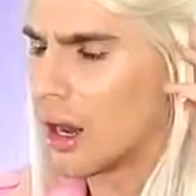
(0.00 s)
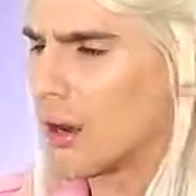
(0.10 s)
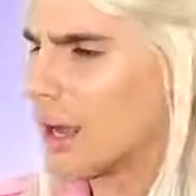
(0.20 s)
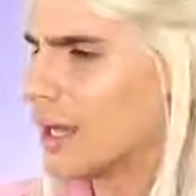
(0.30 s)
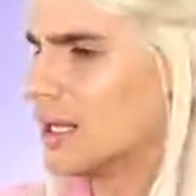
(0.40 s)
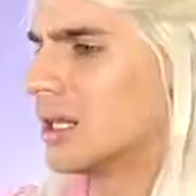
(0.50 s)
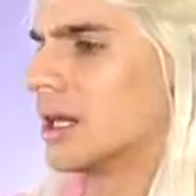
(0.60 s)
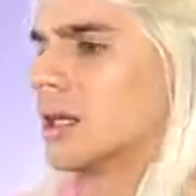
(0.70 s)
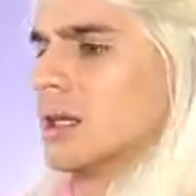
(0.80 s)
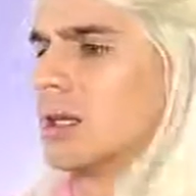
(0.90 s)
Okay,
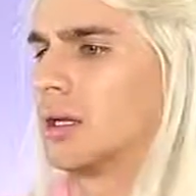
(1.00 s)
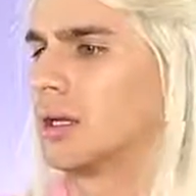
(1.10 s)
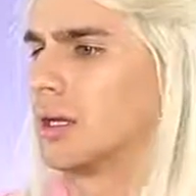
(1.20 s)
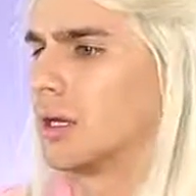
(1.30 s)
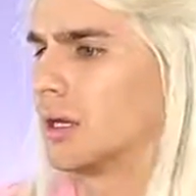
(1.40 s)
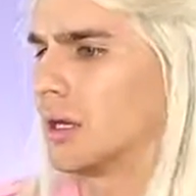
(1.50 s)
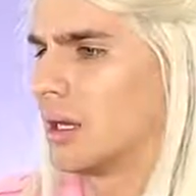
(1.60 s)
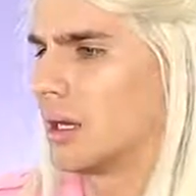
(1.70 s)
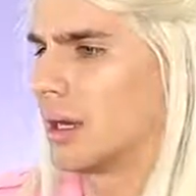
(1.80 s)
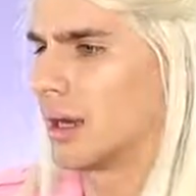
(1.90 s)
Nina.
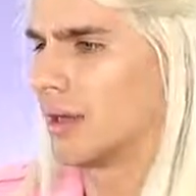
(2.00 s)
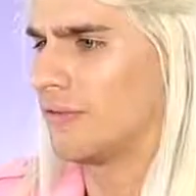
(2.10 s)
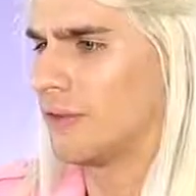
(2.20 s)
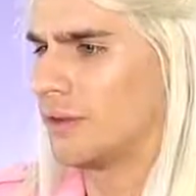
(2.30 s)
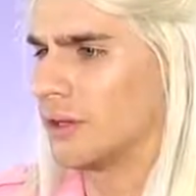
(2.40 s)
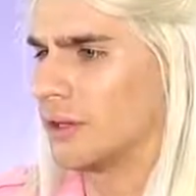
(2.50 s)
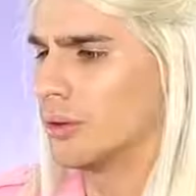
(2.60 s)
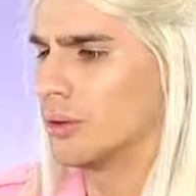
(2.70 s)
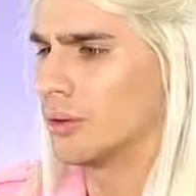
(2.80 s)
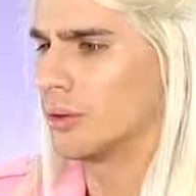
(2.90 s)
I feel
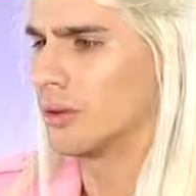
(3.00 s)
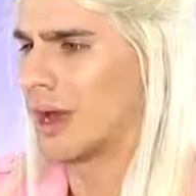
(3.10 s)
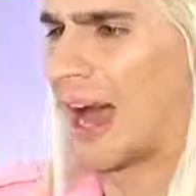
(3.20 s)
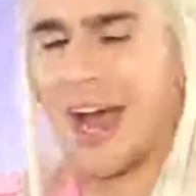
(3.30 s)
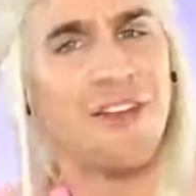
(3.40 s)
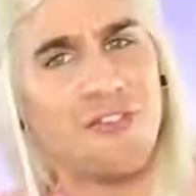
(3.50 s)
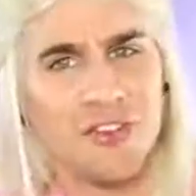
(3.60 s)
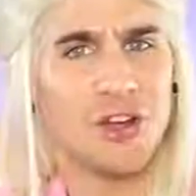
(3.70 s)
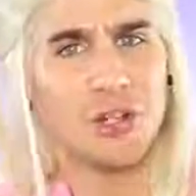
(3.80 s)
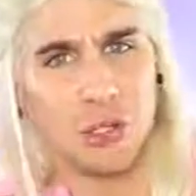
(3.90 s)
you. I
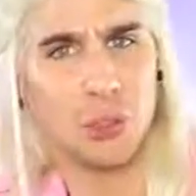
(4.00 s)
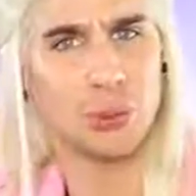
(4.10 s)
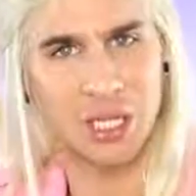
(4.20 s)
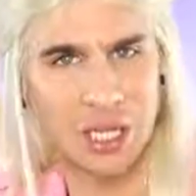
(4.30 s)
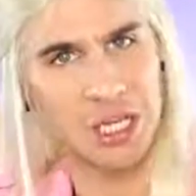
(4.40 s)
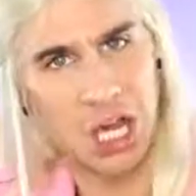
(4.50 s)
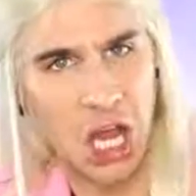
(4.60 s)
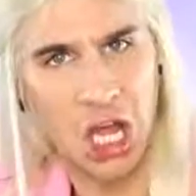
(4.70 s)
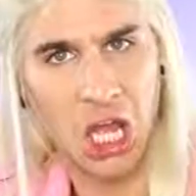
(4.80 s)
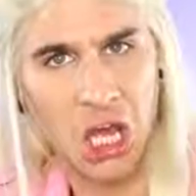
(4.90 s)
feel you,
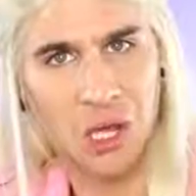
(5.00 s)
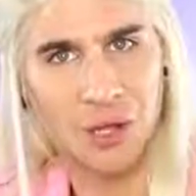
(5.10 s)
Nina.